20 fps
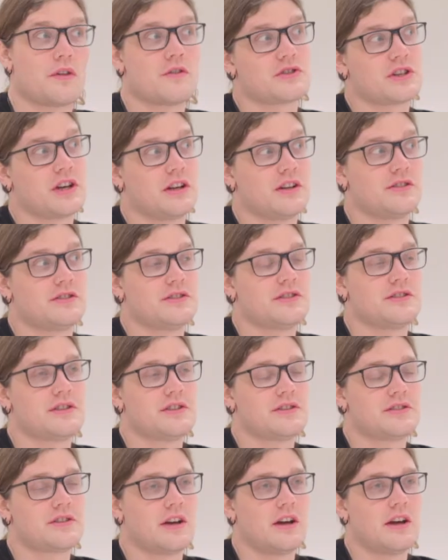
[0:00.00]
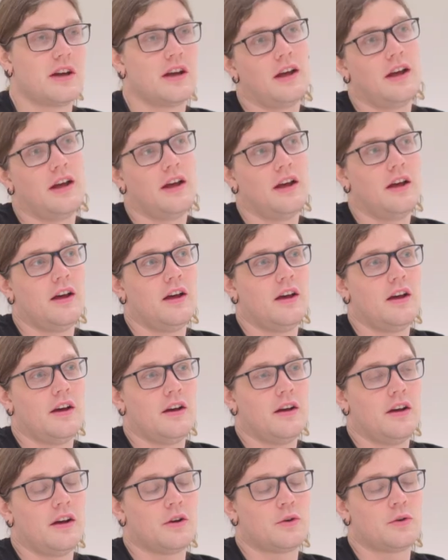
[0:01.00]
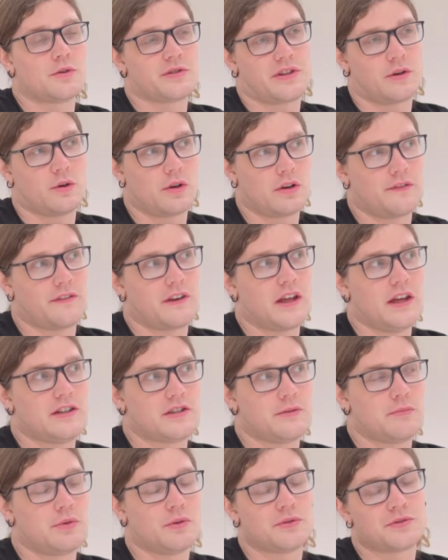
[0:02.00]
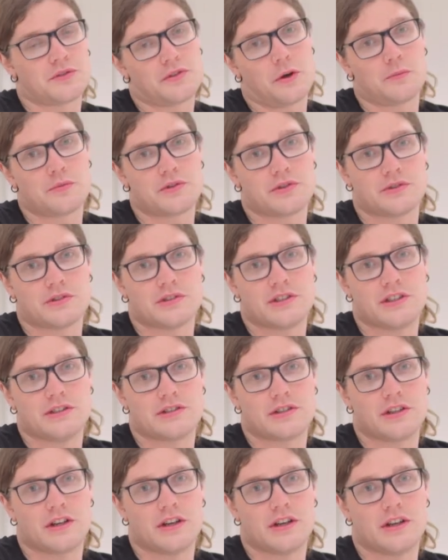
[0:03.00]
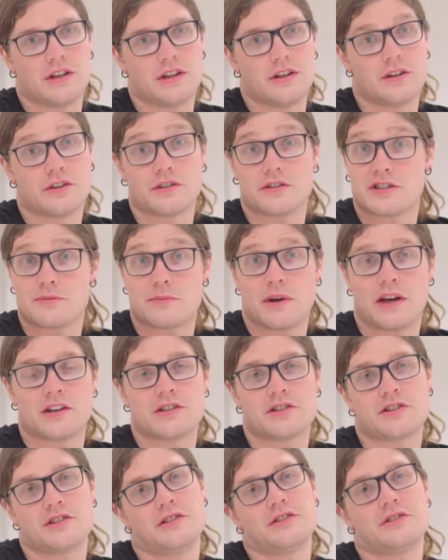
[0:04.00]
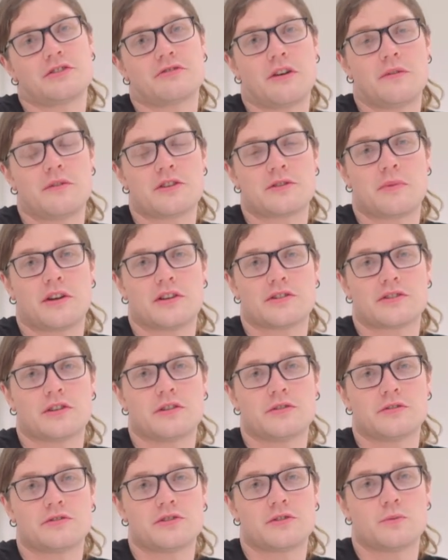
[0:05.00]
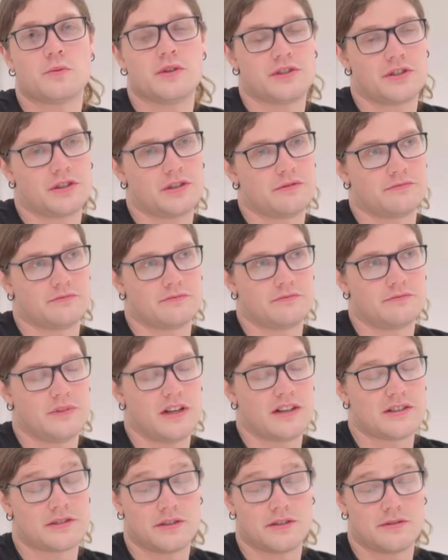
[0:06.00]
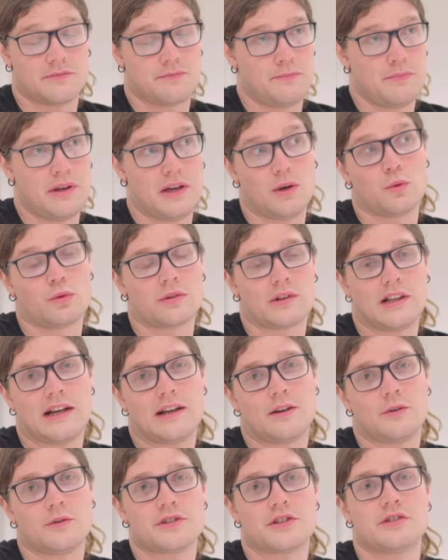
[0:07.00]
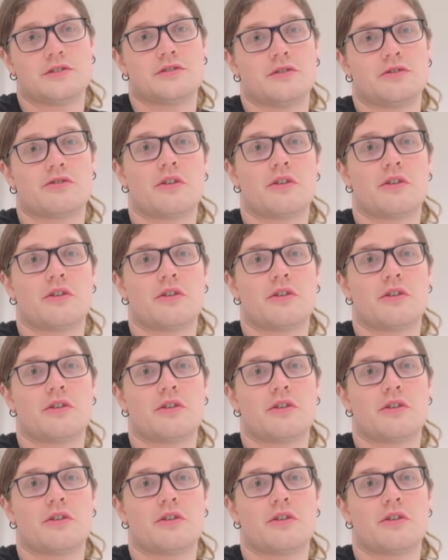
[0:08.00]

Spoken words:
of those challenges is, of course, the qualification, but also the opportunity to learn Spanish and integrate the Spanish culture, which can, as a big world language, can do